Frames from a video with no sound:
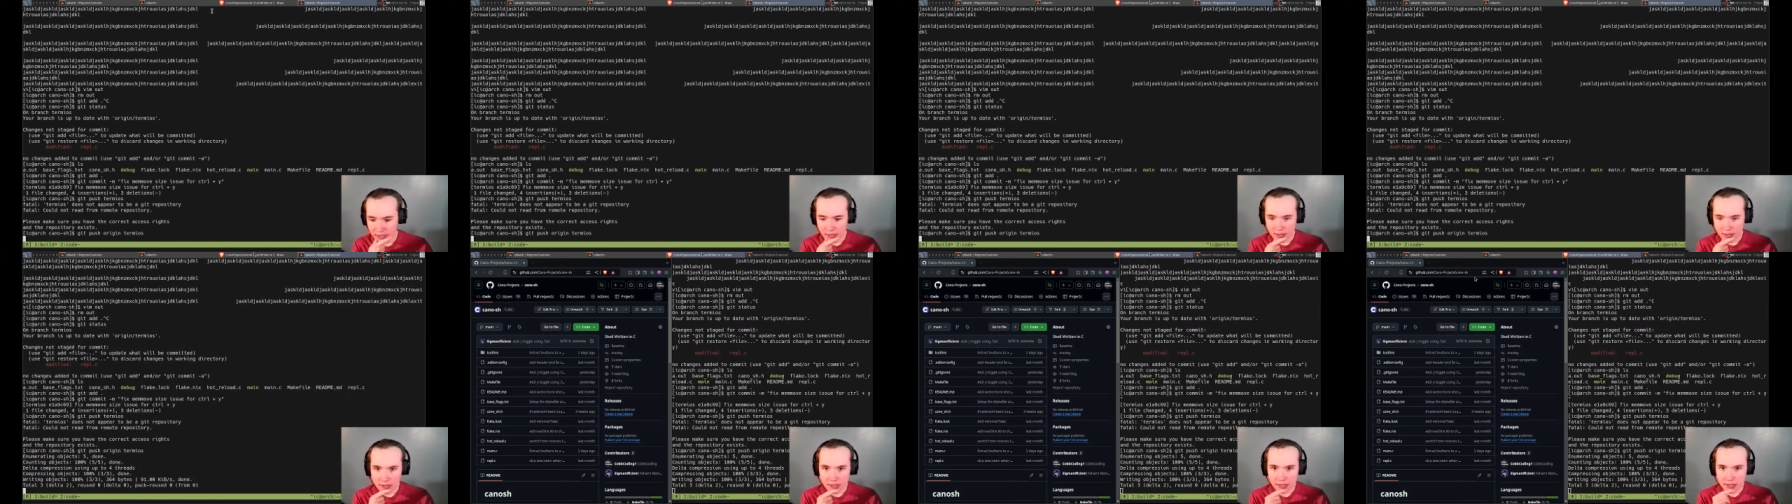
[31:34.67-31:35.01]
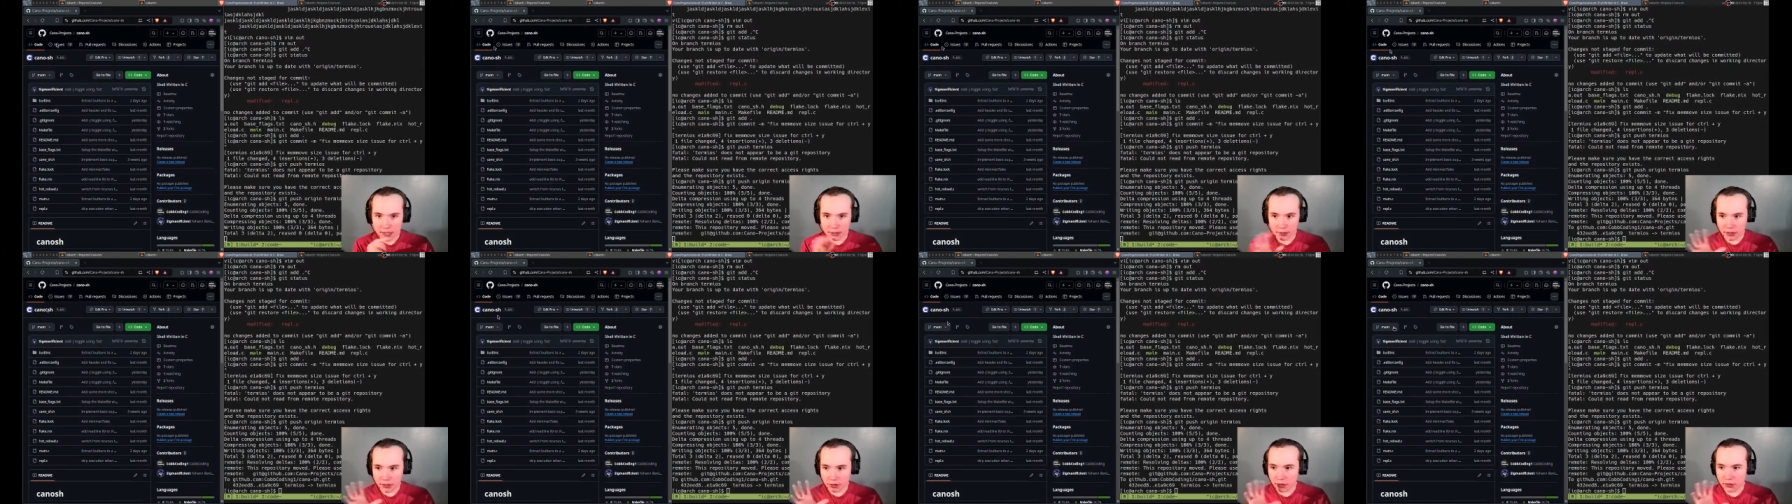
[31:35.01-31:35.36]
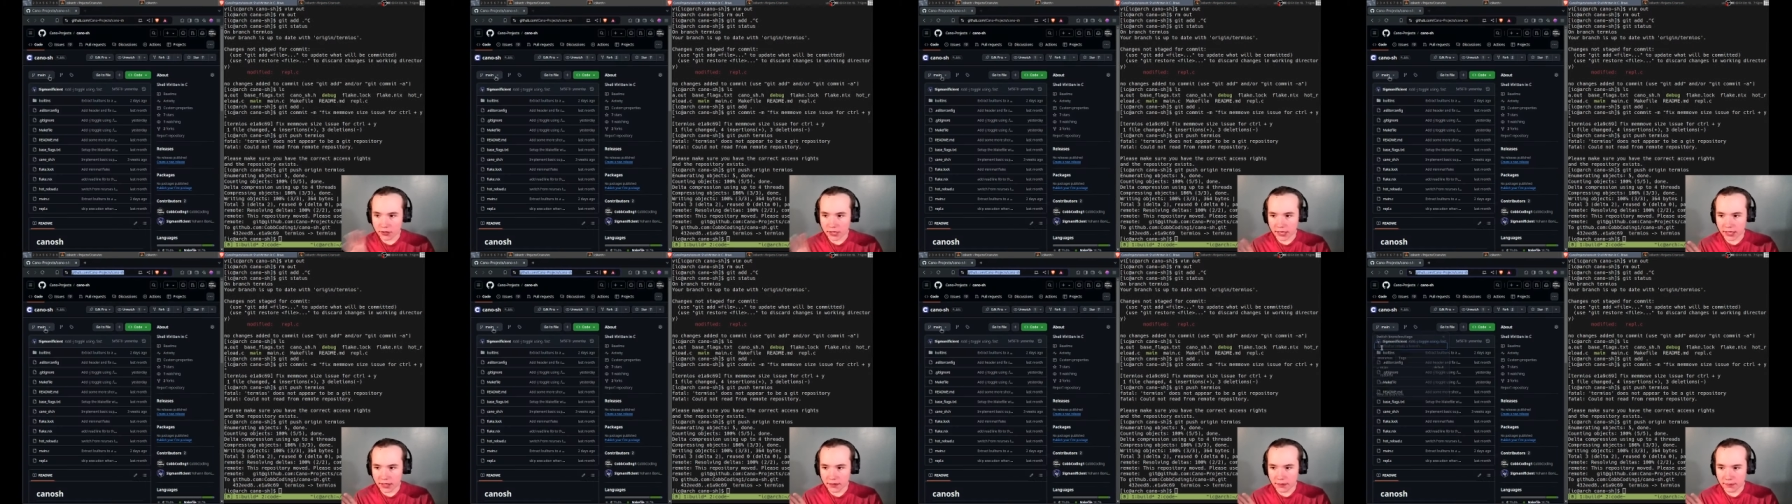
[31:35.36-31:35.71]
There we go.
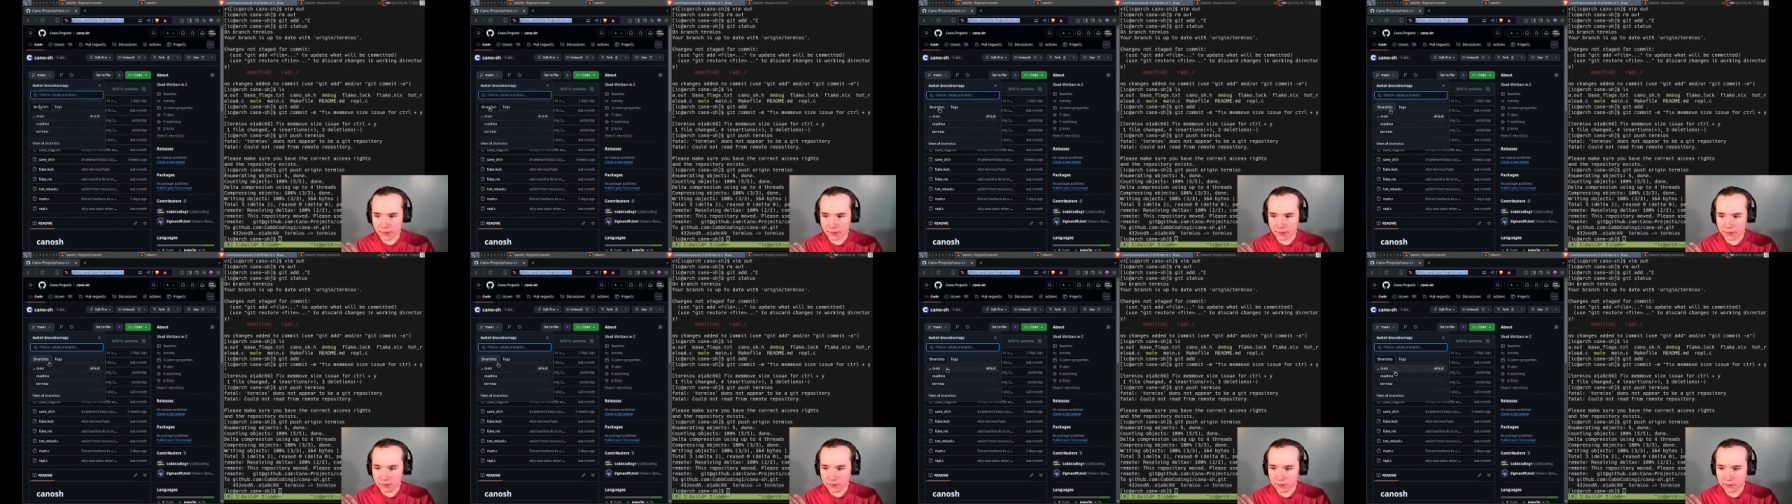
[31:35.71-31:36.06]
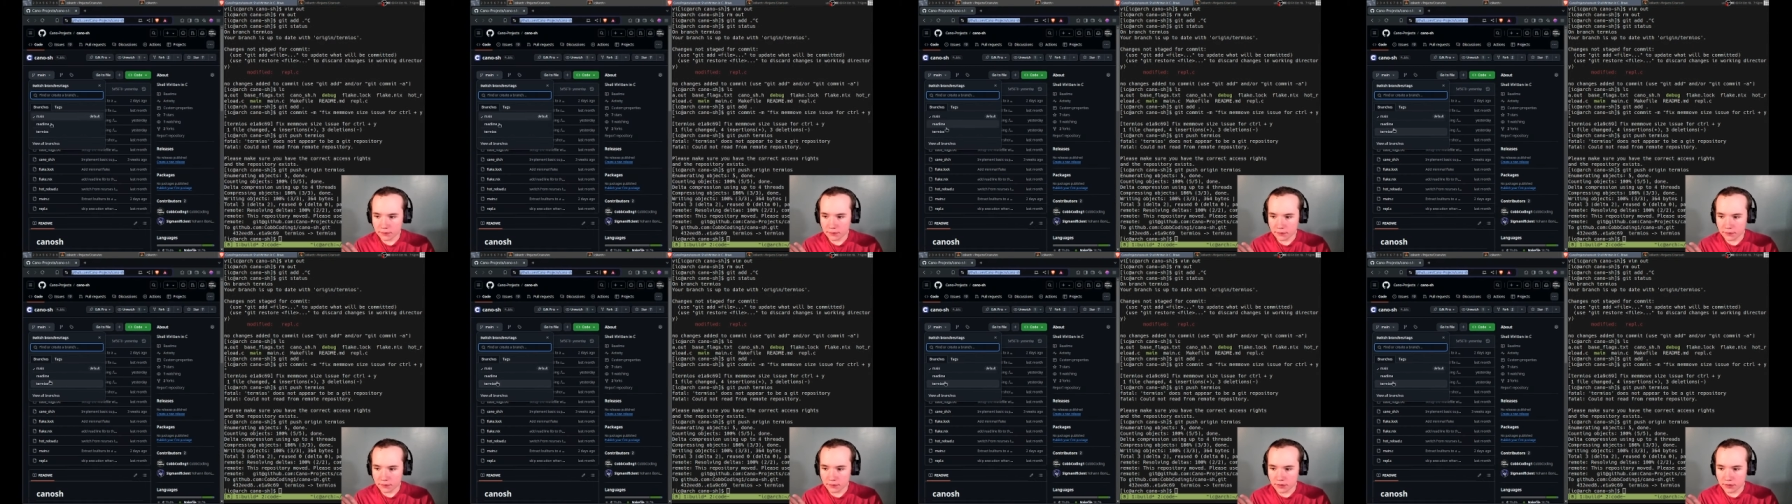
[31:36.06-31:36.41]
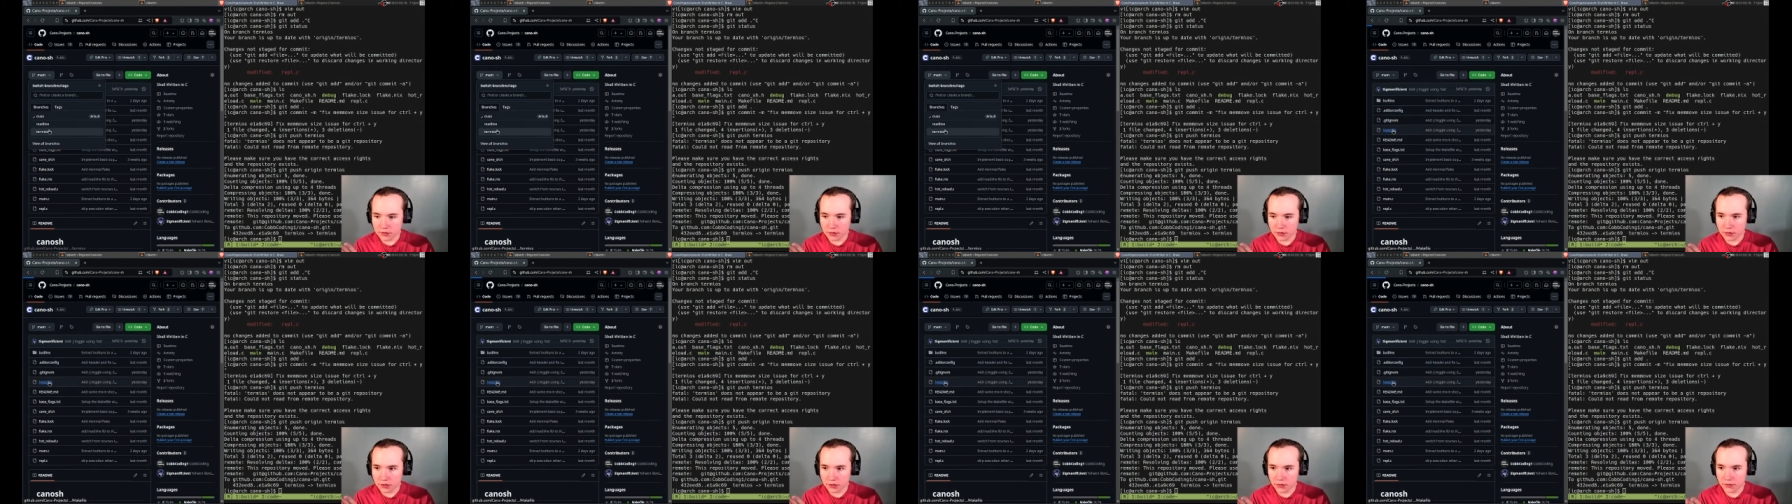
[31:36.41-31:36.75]
Okay.
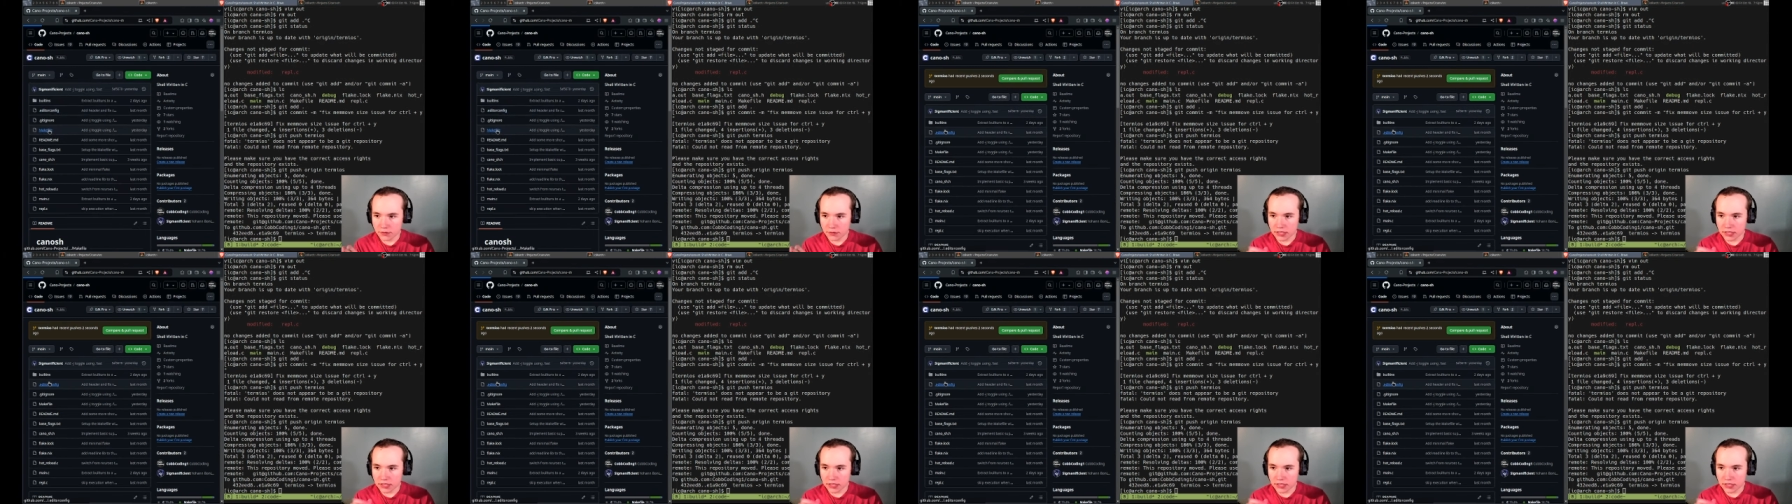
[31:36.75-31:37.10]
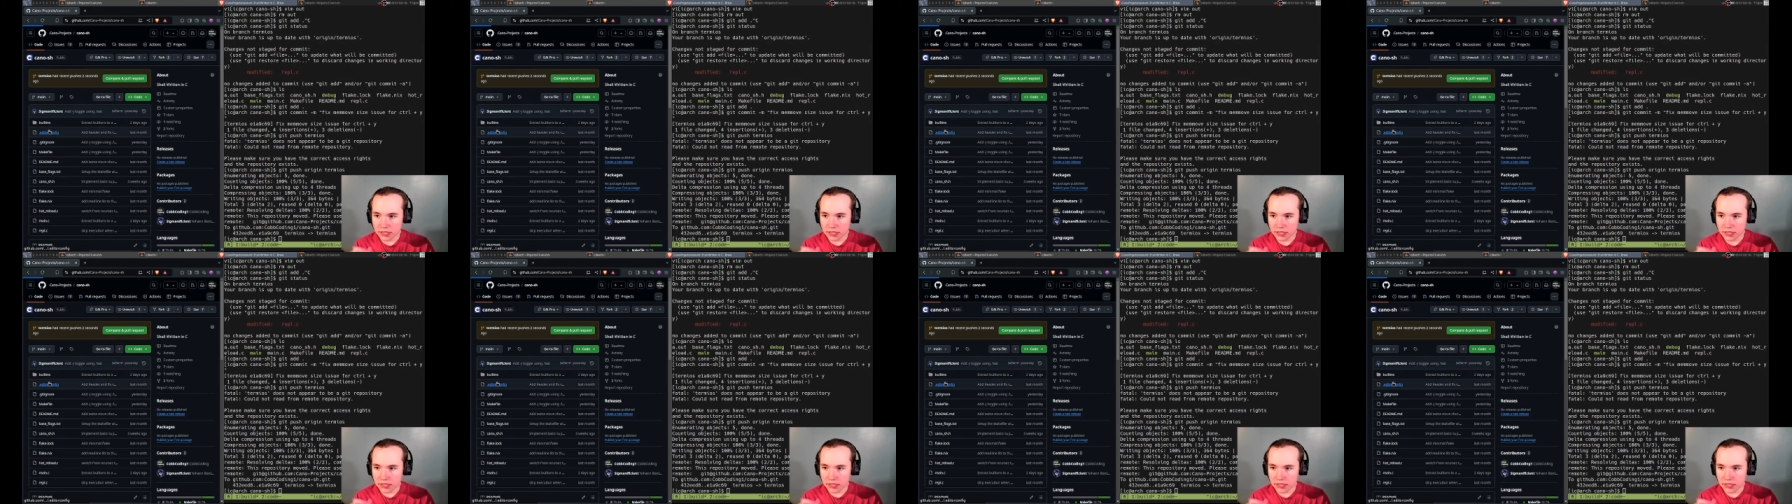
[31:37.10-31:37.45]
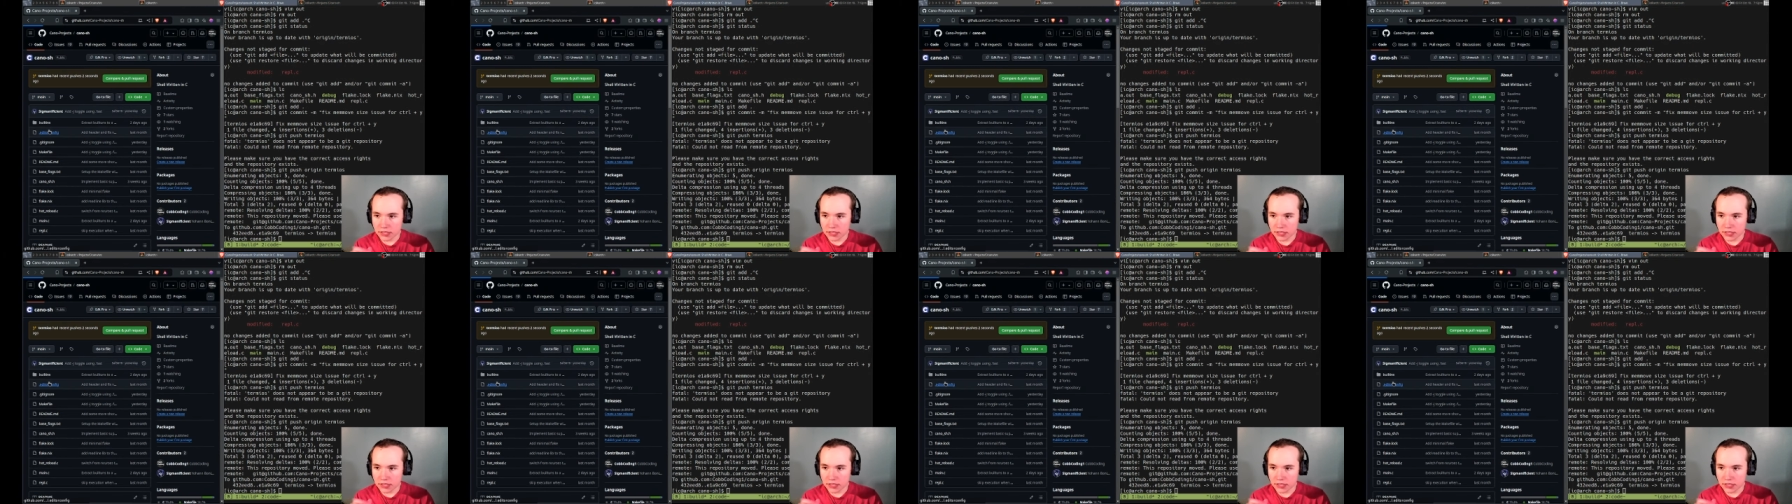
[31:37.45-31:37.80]
Switch over here.
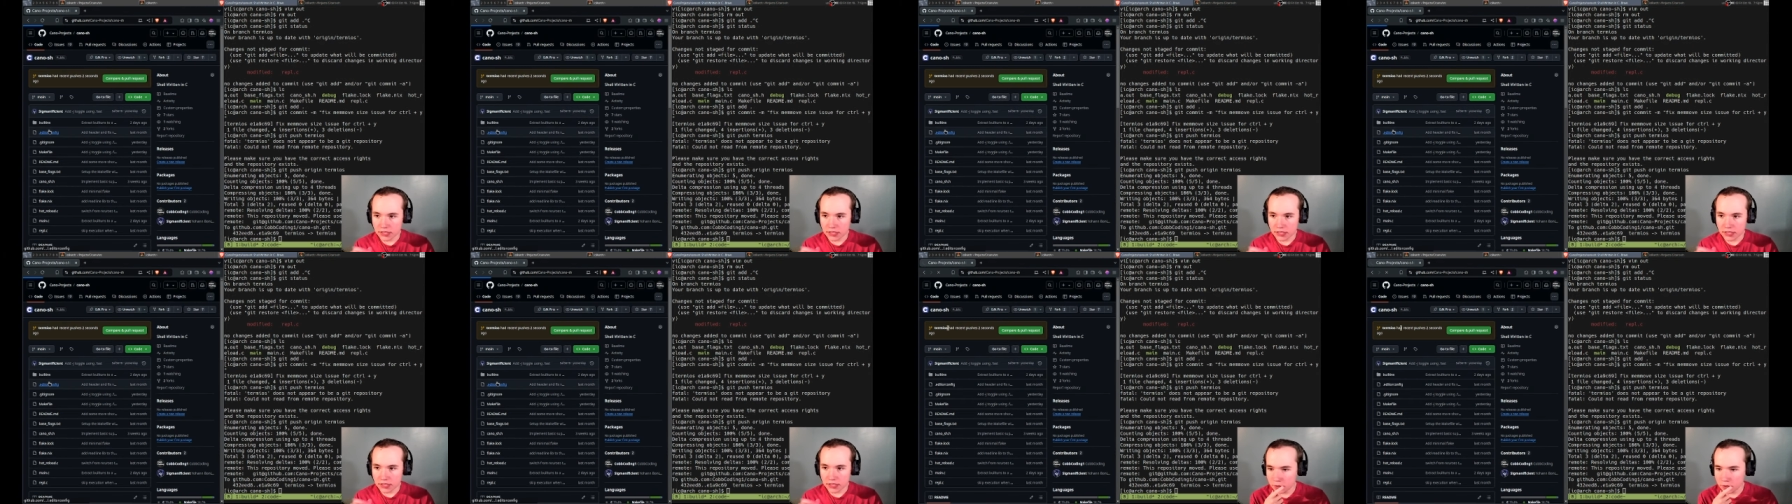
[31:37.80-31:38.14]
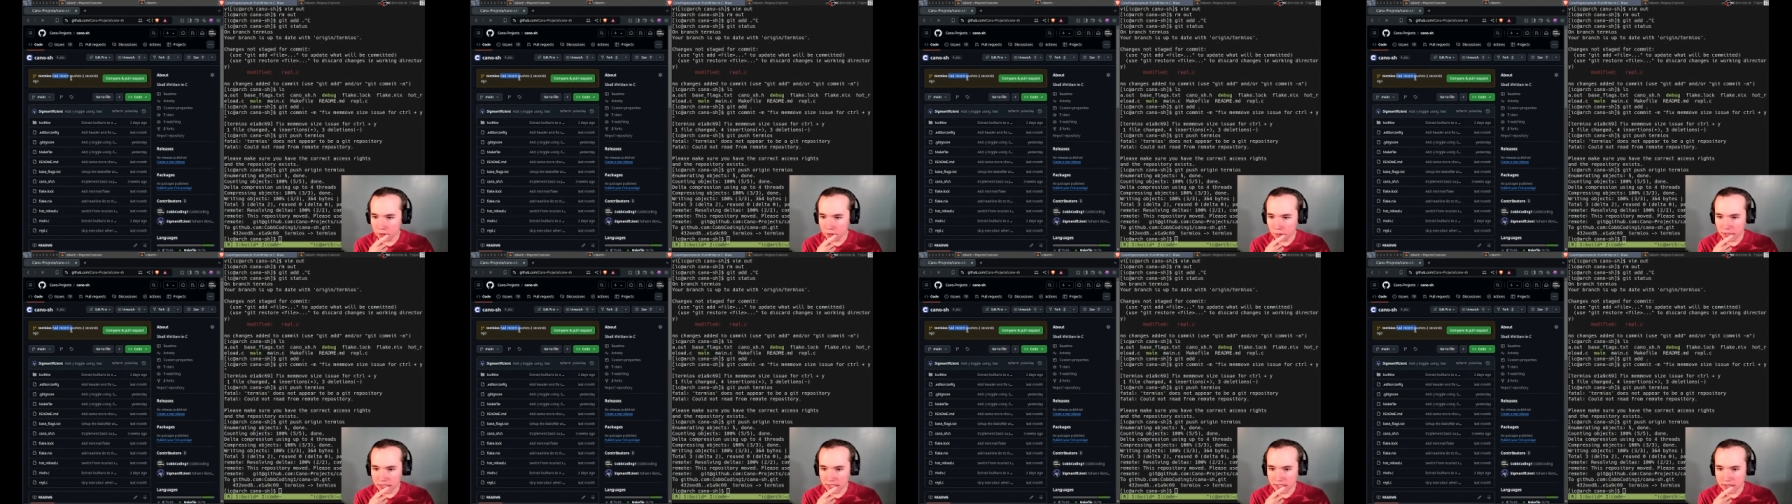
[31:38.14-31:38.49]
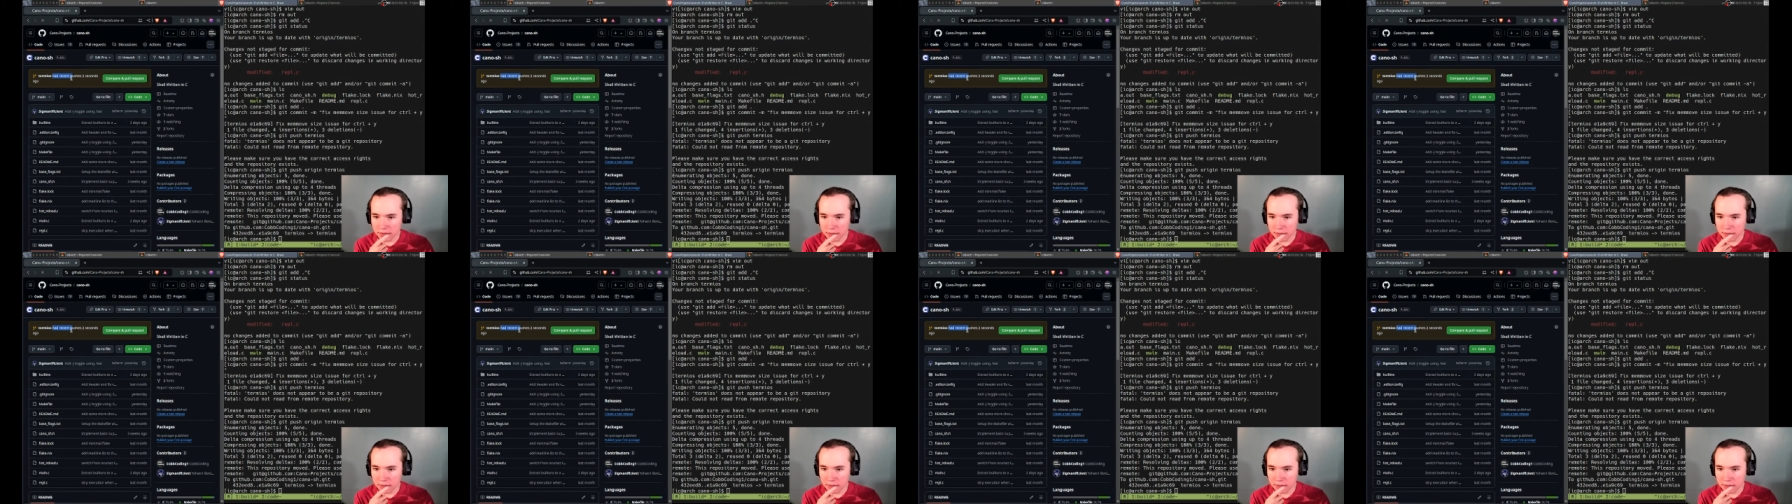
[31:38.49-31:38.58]
Oh, you know what?